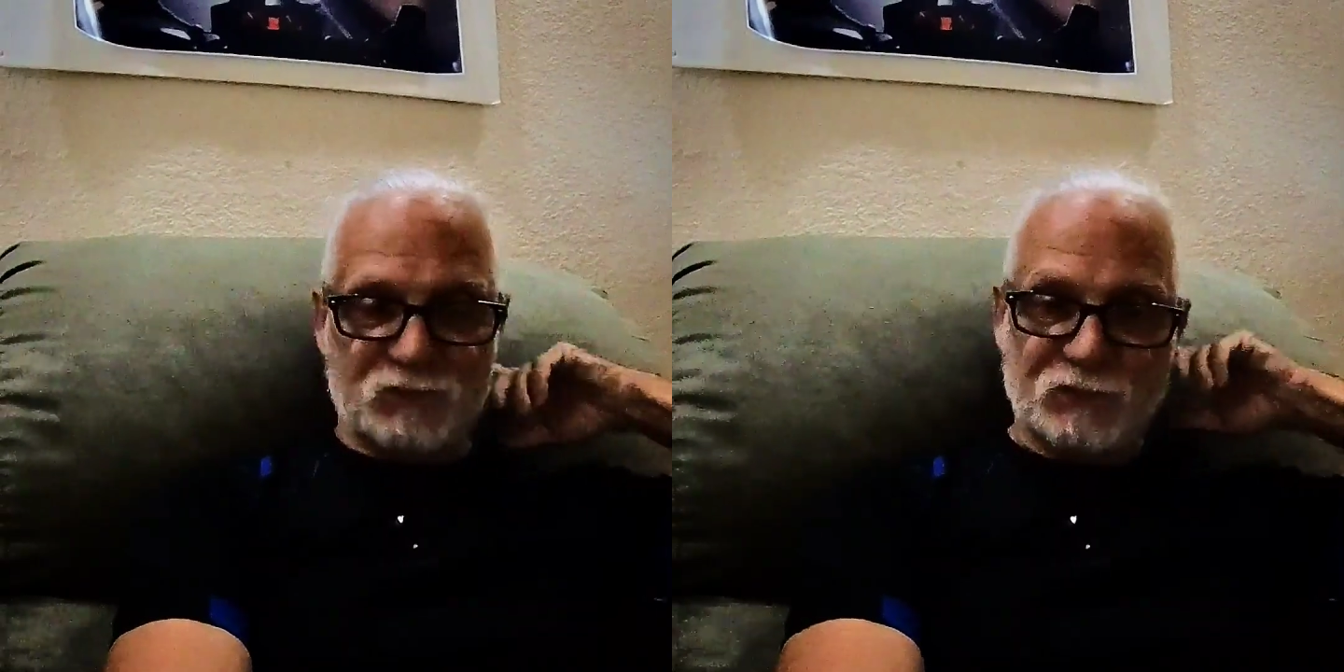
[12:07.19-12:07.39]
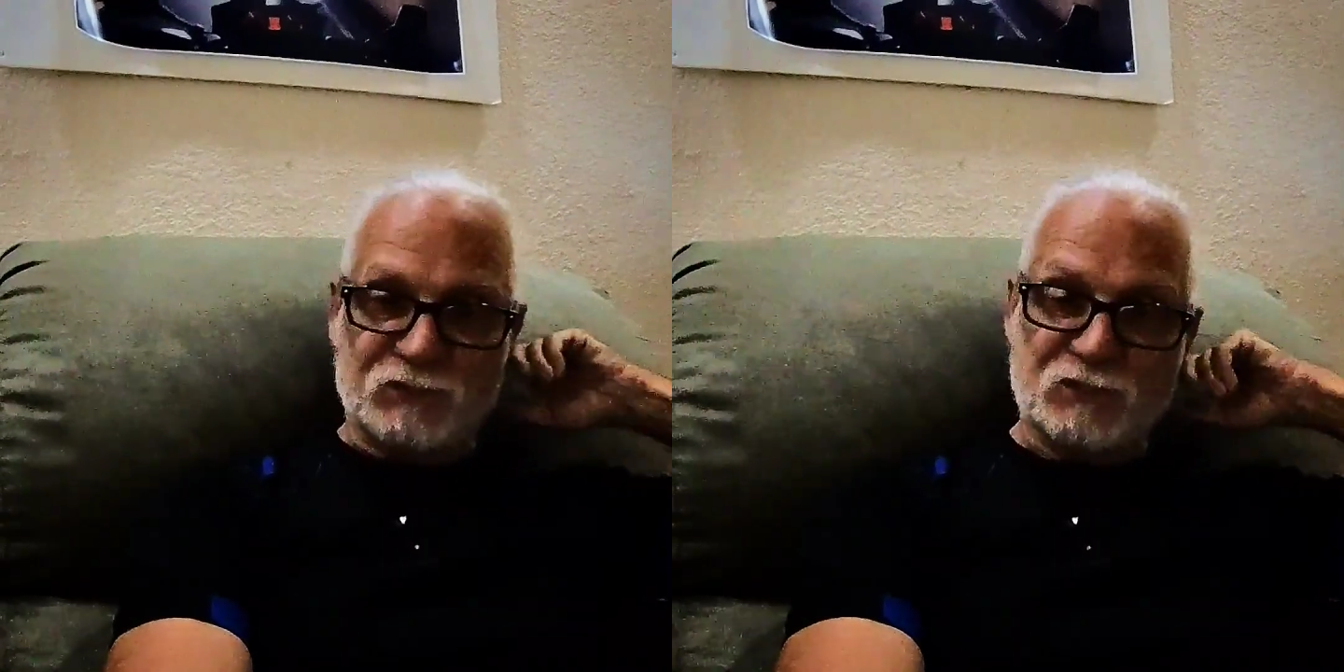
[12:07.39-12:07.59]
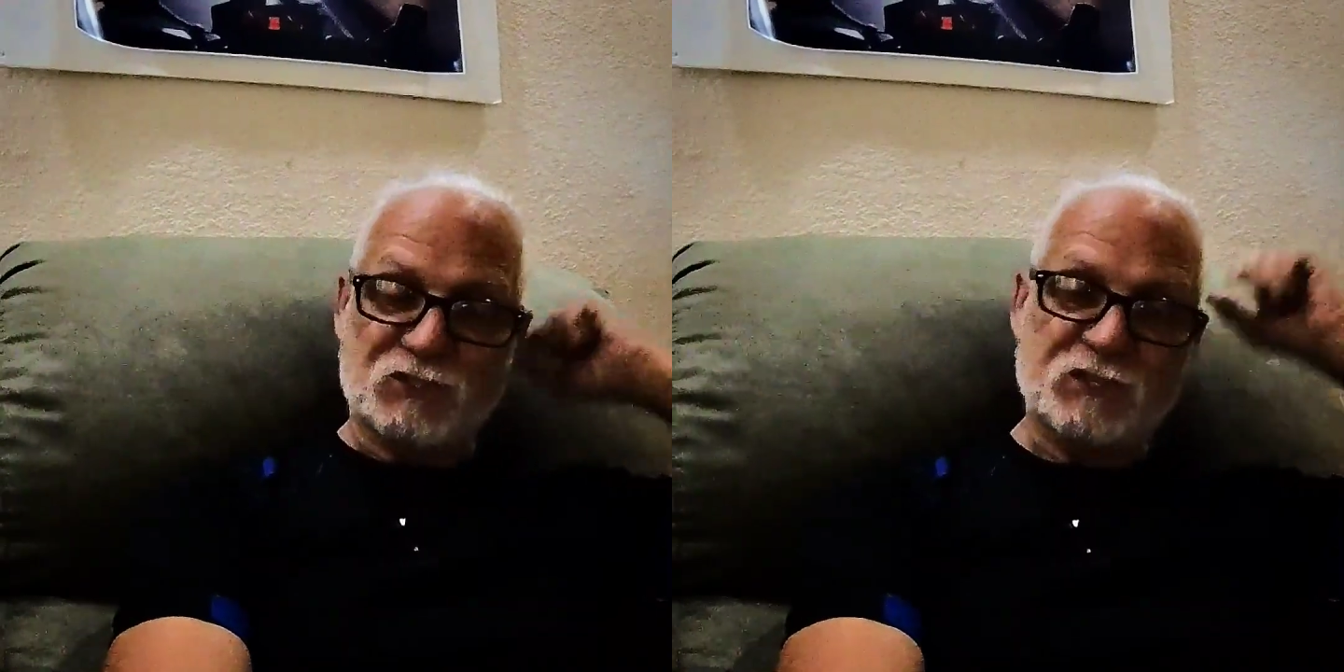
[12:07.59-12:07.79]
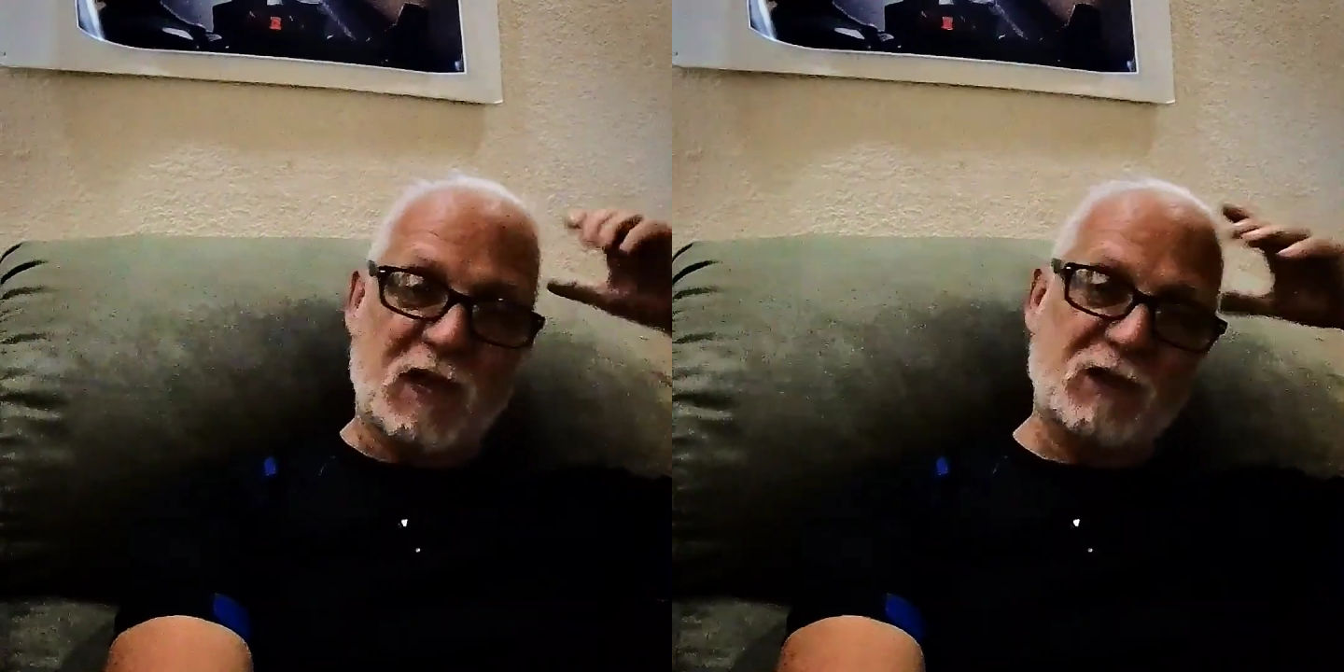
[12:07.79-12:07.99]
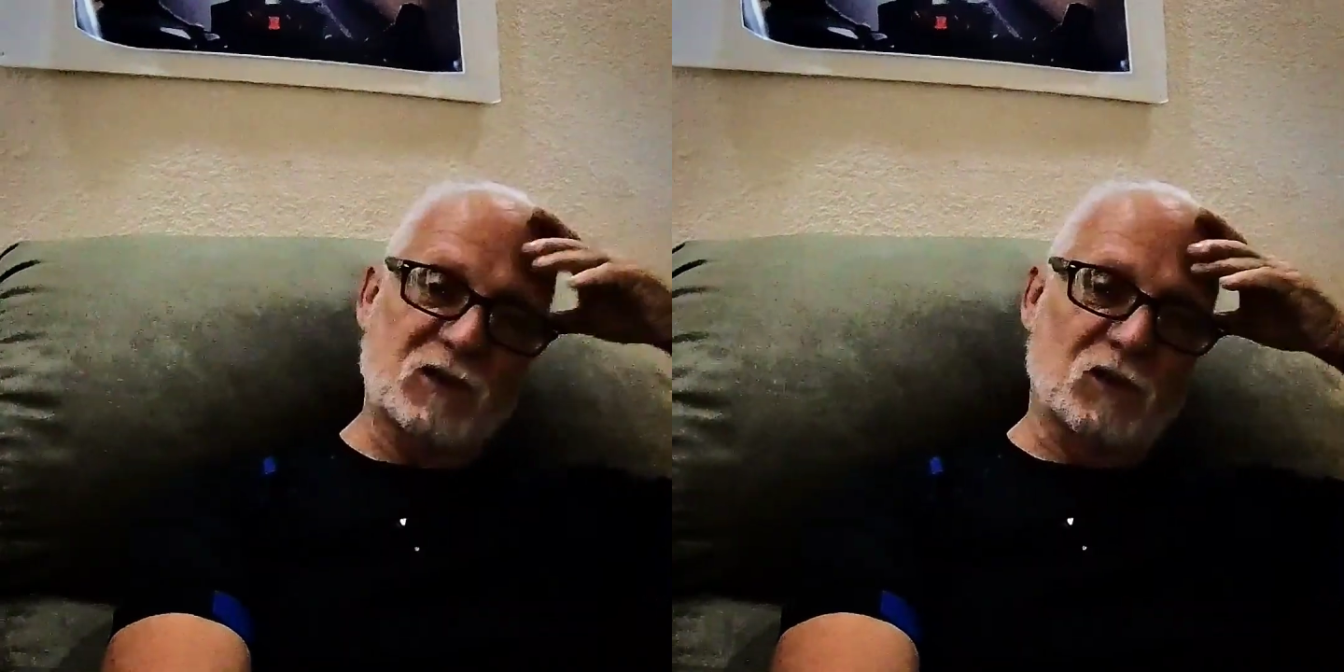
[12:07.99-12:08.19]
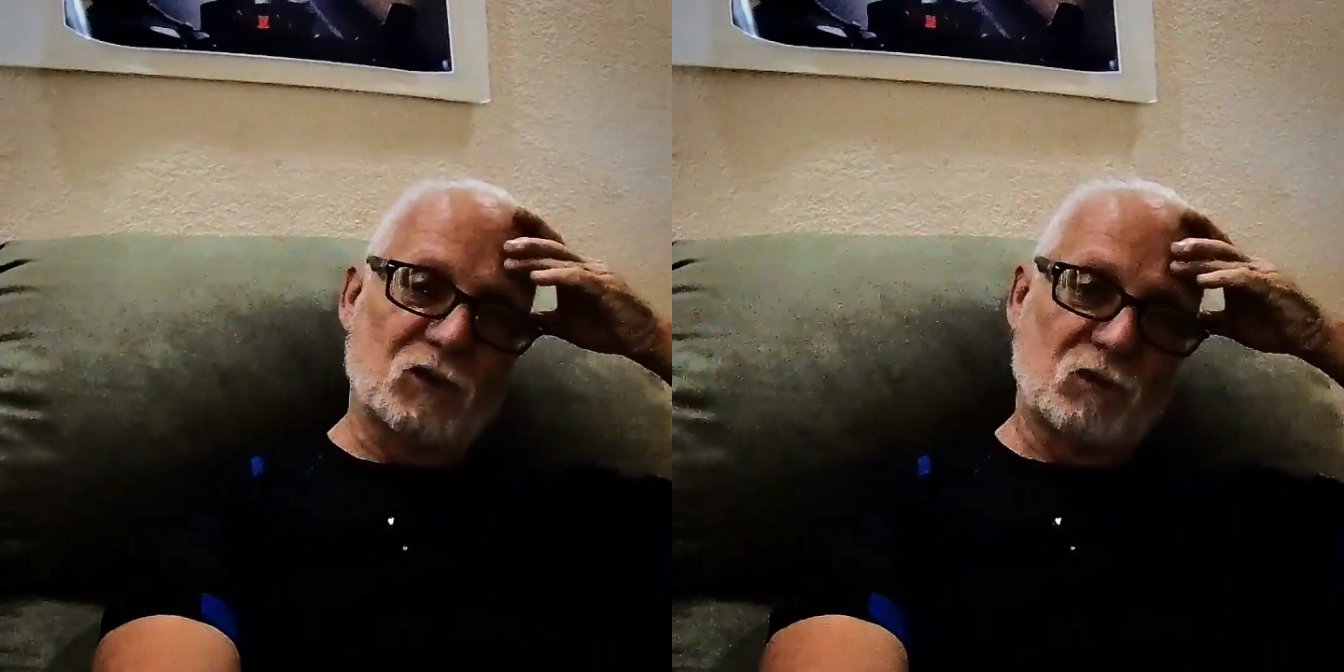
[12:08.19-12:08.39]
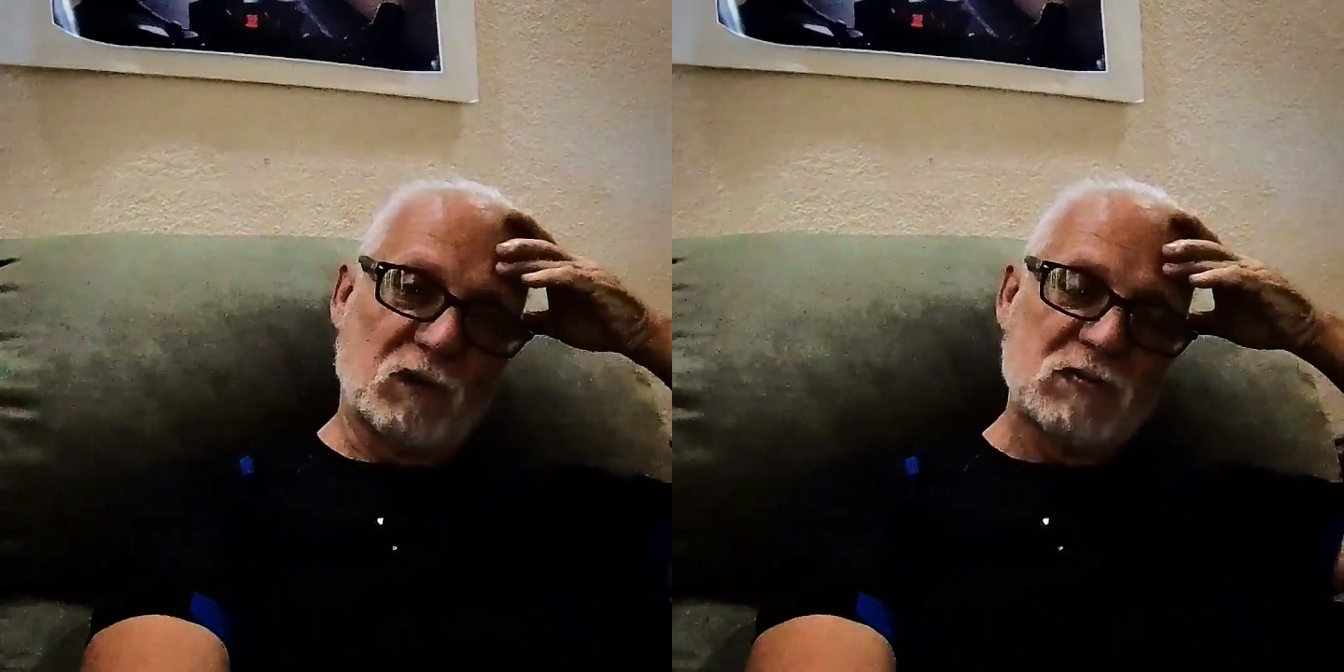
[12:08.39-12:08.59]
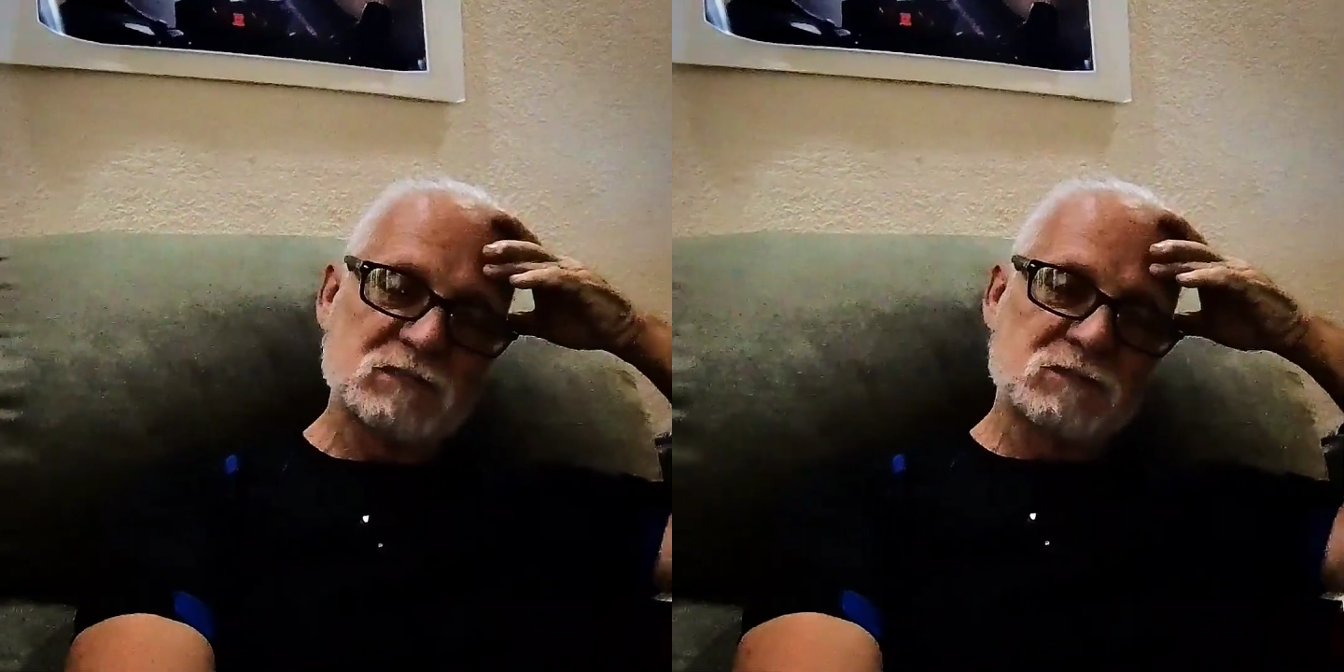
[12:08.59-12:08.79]
it's just
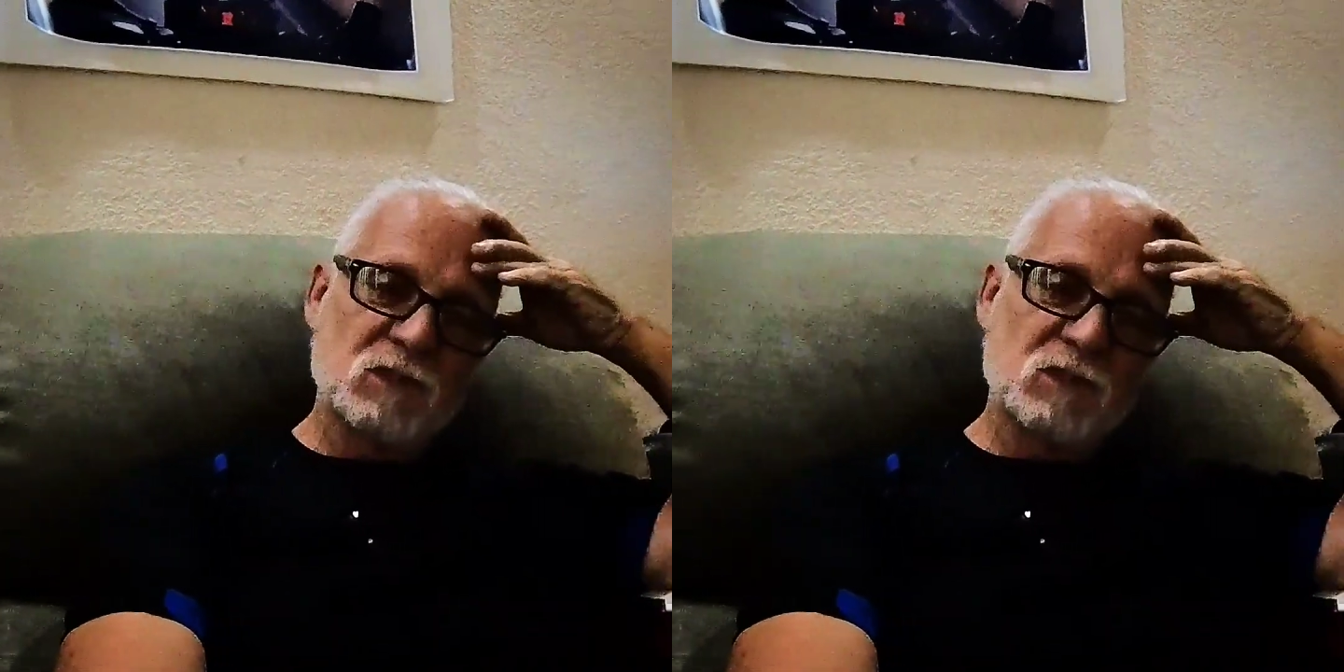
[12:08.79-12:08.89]
standalone